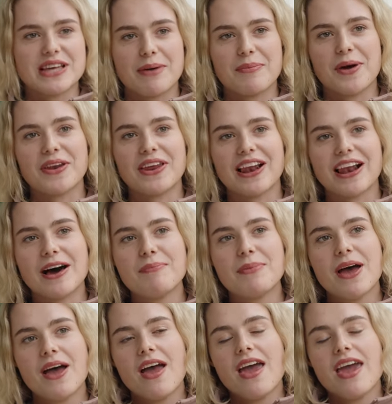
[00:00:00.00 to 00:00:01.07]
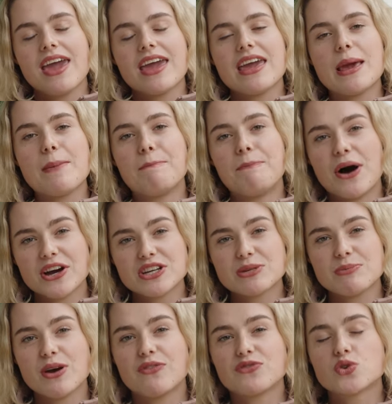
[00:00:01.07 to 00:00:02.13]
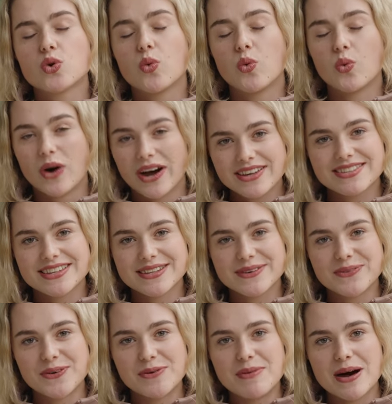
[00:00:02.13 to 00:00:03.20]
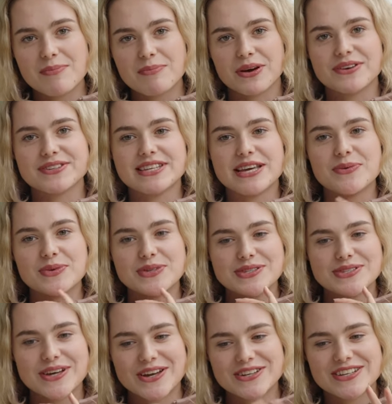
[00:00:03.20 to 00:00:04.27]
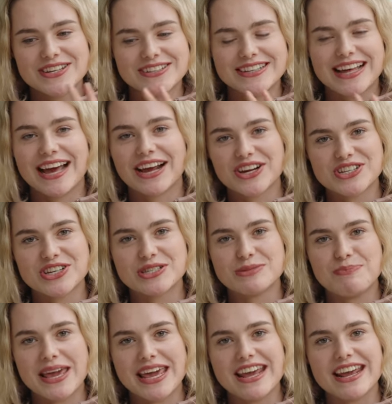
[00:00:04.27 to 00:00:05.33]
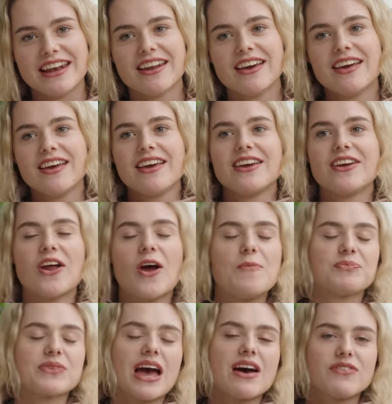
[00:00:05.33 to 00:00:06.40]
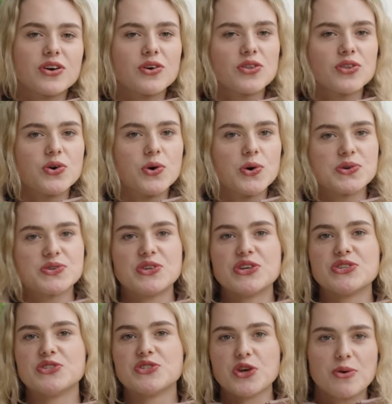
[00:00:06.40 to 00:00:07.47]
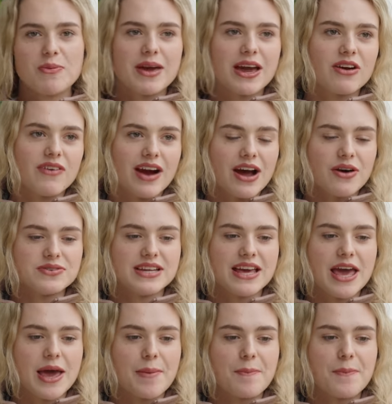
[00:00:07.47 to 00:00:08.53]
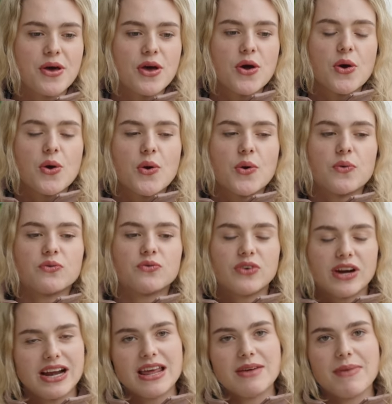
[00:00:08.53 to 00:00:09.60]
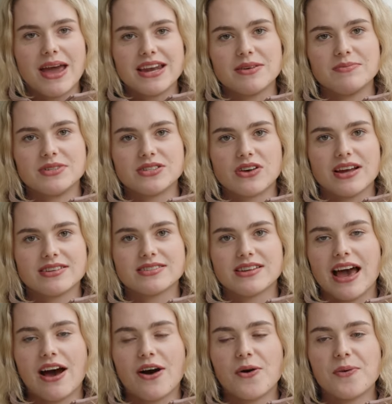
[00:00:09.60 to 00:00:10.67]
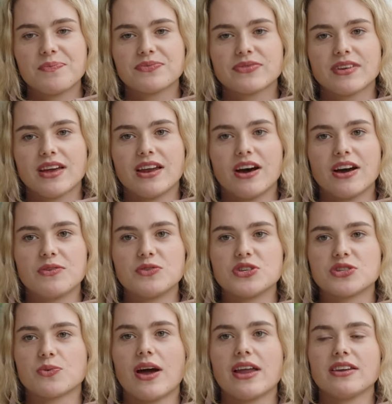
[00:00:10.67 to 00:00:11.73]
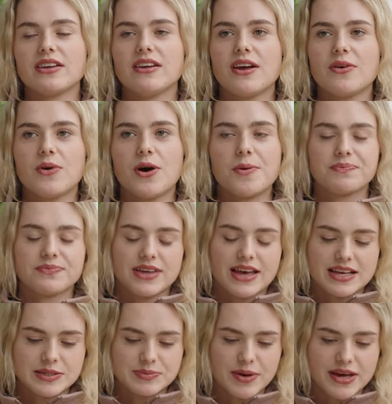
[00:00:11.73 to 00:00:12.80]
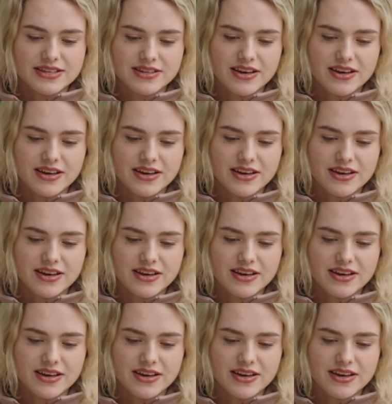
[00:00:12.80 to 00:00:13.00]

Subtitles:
at Pony Club, he bucked me off twice in the warm-up because he was such a little anxious bean, you know, having all the horses zooming around him really made him stressed out. And I just went, you know what, Casper, it's